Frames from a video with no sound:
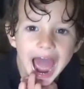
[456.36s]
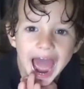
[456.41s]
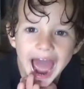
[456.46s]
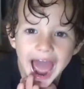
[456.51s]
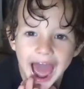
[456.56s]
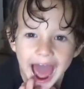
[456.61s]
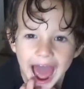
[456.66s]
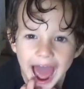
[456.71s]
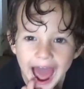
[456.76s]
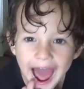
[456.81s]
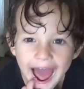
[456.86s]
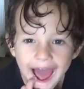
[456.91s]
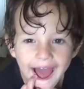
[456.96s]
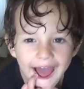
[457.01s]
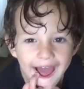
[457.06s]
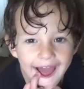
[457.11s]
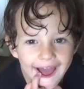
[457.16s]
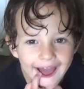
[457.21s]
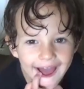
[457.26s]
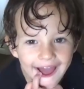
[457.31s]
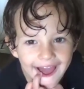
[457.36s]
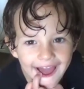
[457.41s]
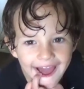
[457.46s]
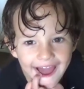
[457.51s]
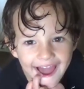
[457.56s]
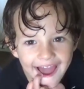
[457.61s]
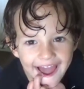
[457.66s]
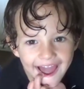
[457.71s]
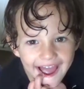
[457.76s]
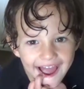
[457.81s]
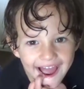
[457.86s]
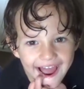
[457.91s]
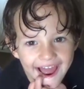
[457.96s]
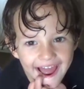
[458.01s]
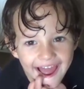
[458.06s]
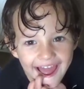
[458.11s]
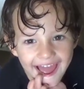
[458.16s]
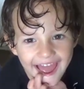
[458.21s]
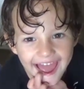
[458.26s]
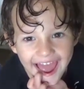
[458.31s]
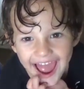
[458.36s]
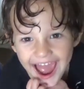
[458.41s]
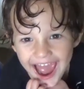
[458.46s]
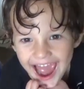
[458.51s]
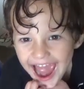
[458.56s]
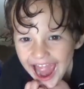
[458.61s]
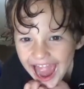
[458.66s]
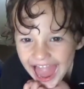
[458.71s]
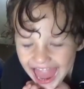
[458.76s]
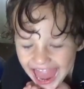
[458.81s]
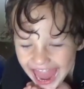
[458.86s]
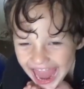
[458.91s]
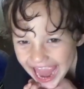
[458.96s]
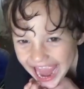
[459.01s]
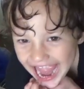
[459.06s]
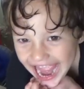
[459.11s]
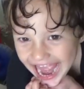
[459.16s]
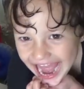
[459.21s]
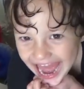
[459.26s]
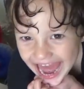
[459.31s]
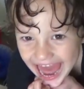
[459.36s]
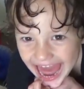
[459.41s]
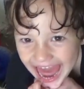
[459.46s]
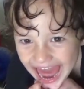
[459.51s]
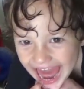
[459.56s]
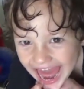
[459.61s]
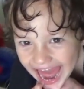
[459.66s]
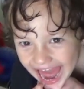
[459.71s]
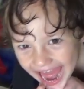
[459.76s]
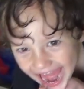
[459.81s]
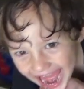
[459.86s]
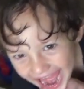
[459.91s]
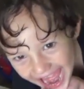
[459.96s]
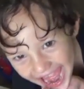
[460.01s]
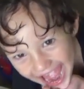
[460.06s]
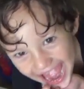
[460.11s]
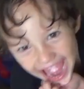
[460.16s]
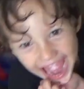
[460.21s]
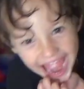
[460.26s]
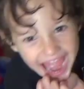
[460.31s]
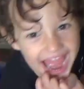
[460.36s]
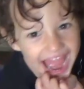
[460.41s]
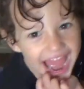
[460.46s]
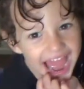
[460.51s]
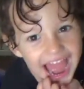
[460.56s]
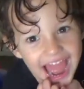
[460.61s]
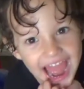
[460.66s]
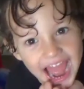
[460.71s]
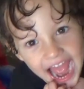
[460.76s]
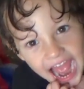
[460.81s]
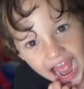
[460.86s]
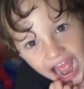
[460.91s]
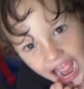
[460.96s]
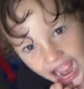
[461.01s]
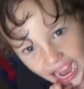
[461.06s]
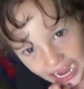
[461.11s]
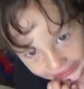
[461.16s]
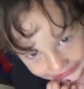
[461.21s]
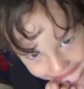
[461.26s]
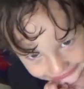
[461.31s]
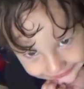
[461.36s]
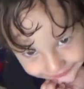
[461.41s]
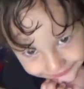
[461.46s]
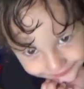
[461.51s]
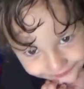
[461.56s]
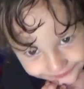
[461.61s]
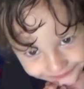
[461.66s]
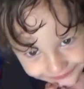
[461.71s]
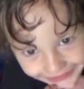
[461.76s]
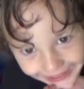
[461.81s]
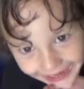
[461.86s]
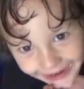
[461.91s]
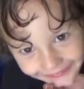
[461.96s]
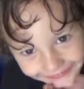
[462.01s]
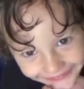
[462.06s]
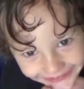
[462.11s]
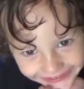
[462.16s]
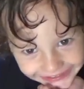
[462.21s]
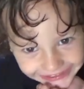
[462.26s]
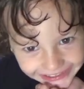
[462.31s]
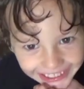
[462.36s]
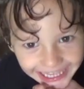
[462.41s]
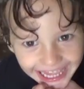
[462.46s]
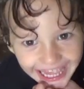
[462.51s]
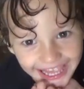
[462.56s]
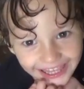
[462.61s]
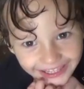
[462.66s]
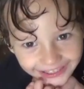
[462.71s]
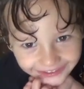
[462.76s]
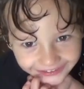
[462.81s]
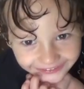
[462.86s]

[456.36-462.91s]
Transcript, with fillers: he's all showered and ready. Where are you going today? Grandma's house.